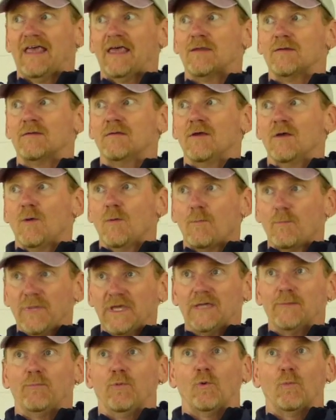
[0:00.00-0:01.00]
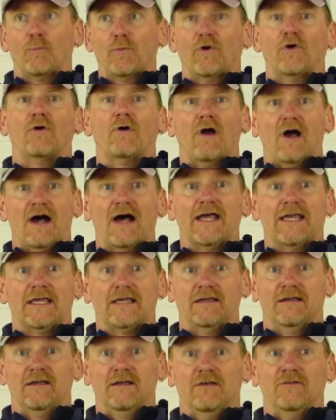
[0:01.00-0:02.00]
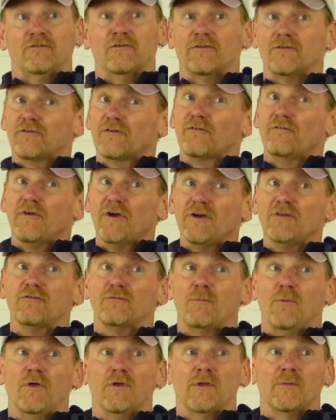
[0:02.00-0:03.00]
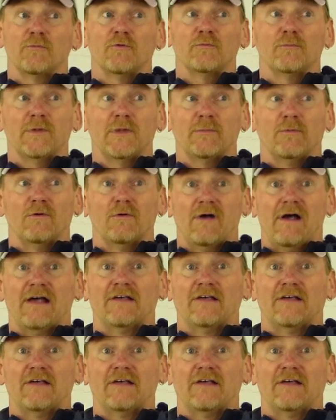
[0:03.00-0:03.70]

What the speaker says: 10 people per hike. So there's a very small number of people who